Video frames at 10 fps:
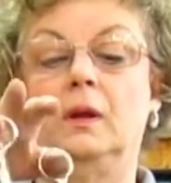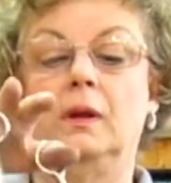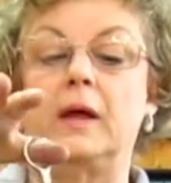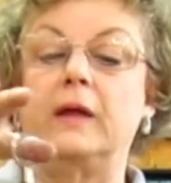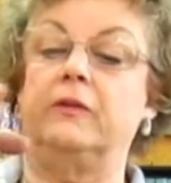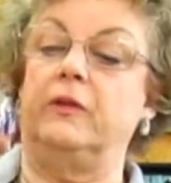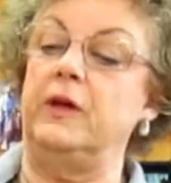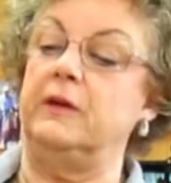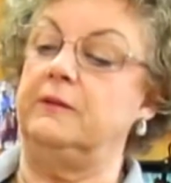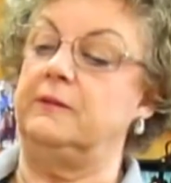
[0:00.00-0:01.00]
like
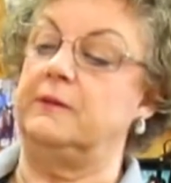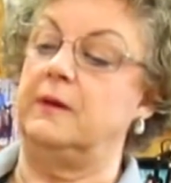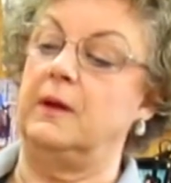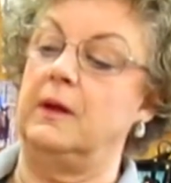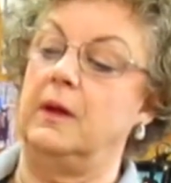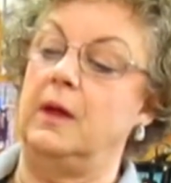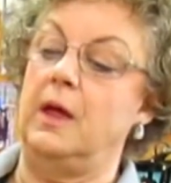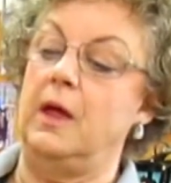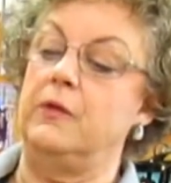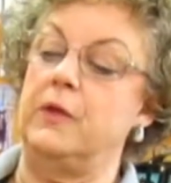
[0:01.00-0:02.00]
this,
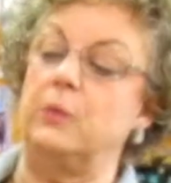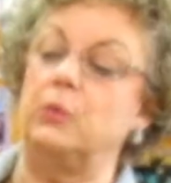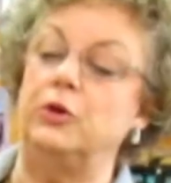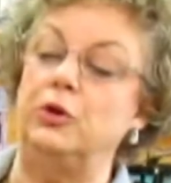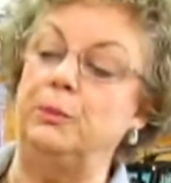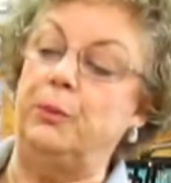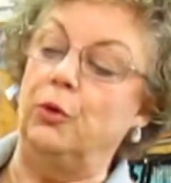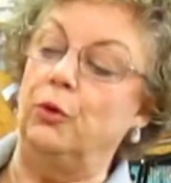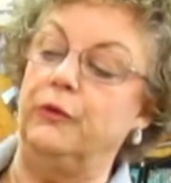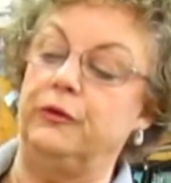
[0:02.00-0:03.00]
then when you
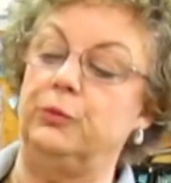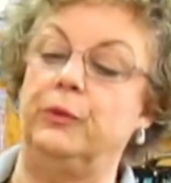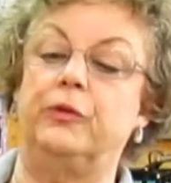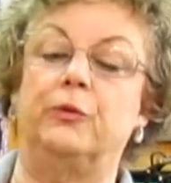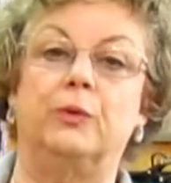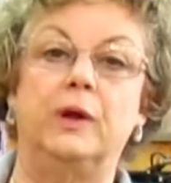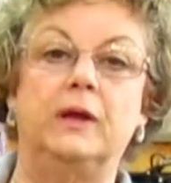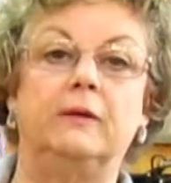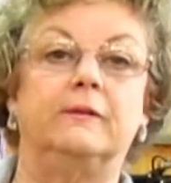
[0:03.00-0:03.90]
pull this with the ring,